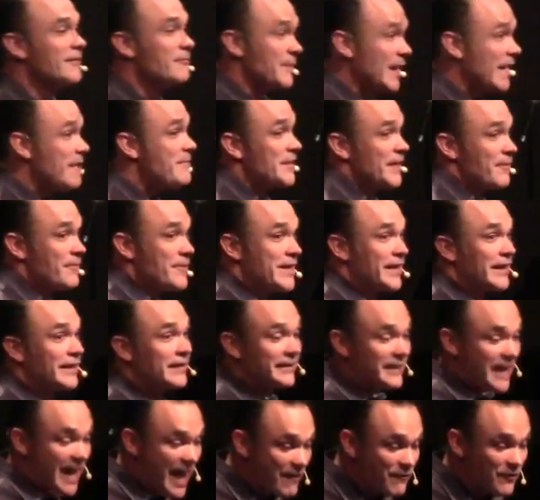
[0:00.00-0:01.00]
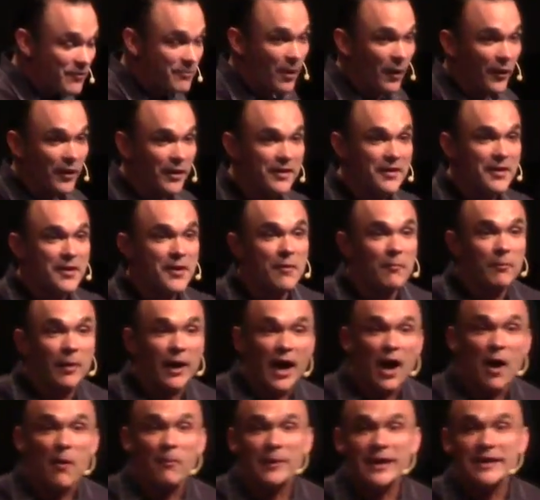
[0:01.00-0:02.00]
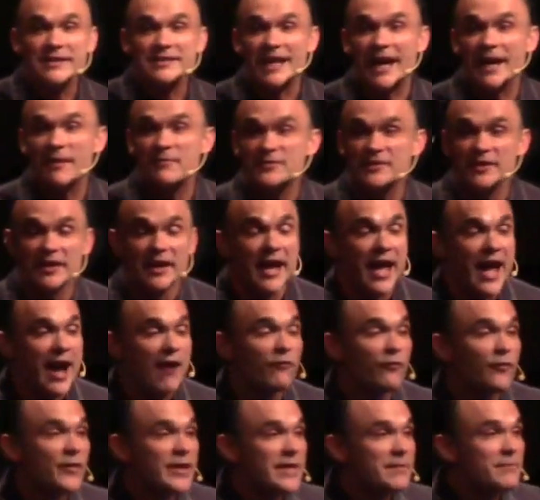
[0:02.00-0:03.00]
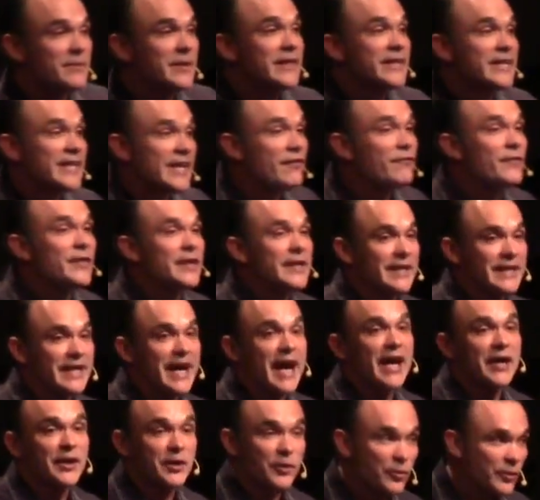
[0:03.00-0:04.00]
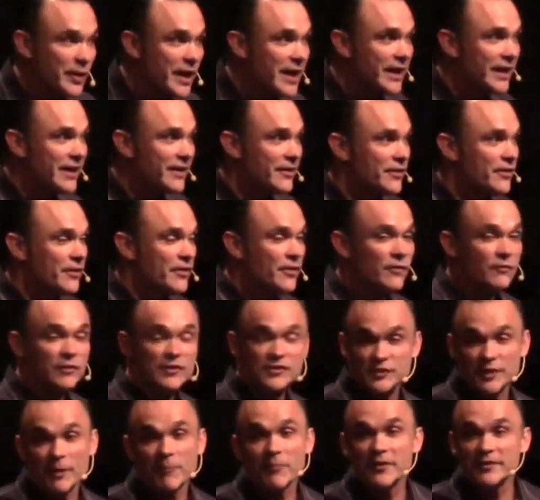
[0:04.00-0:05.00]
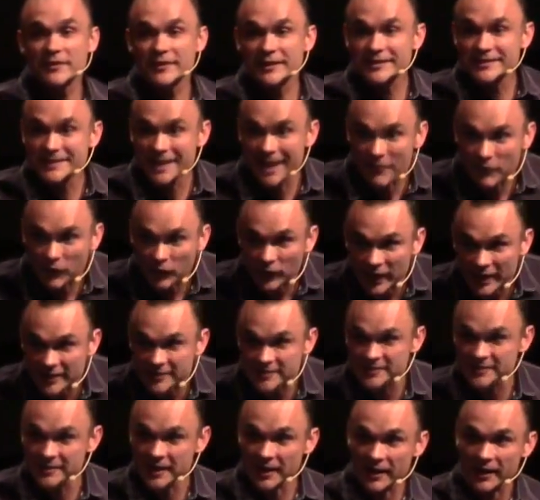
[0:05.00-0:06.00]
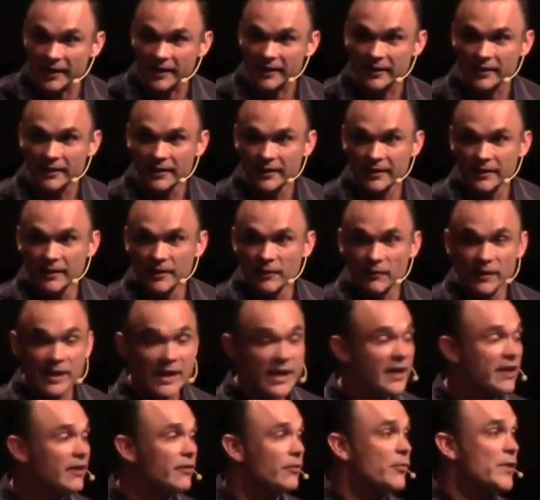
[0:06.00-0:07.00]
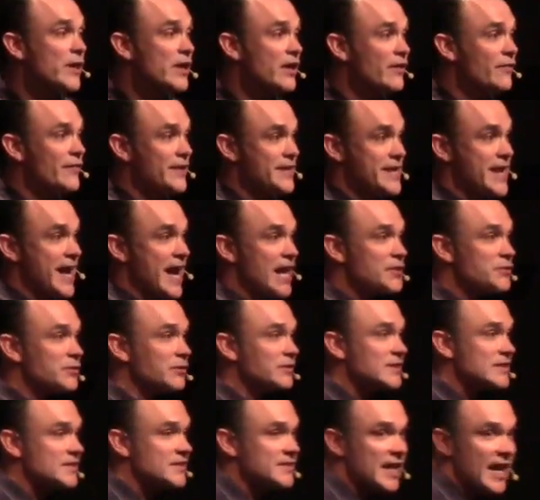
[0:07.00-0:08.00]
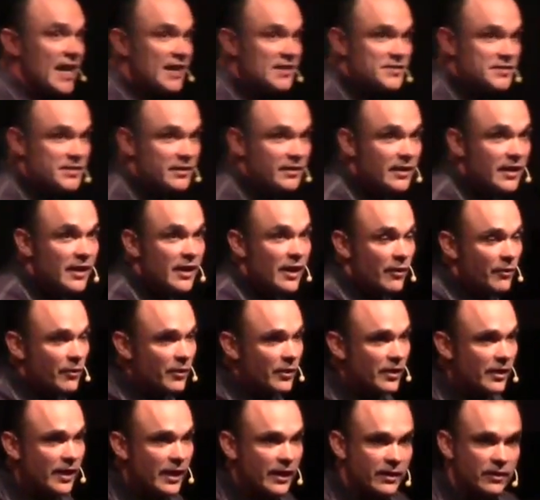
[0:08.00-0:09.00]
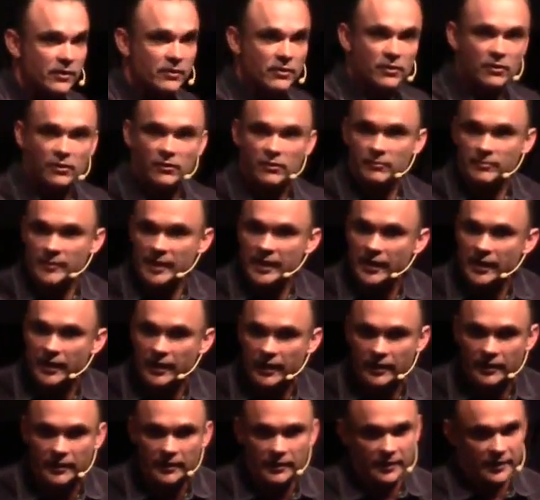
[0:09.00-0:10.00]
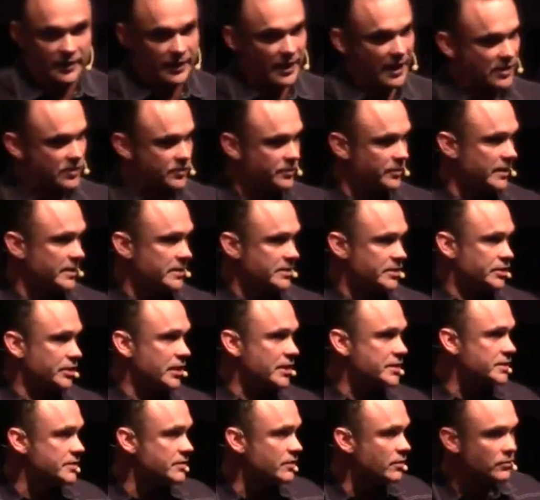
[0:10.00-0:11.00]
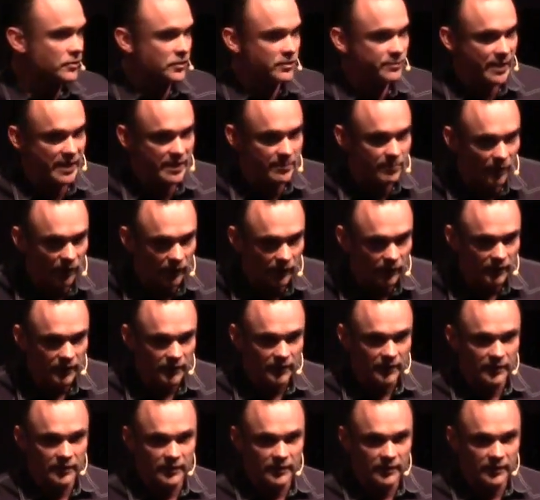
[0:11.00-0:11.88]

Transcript: Baby, and we can laugh about it, but how many times have we given God credit for something the devil has done? We hear of a natural disaster, and we're like, oh man, God's really judging those people.